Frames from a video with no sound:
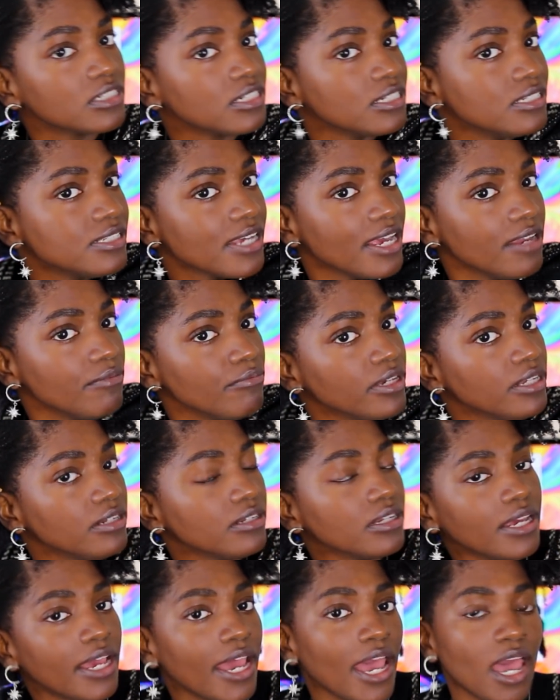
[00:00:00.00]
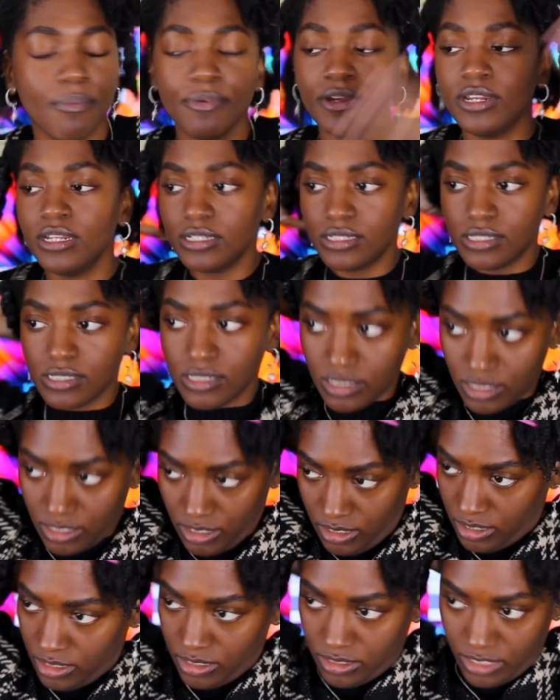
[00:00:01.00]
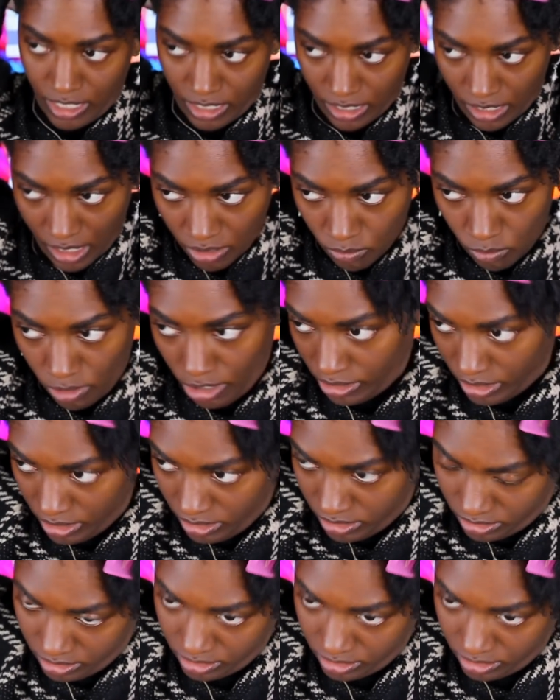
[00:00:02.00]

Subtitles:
Contentment, happiness, take a lot of work.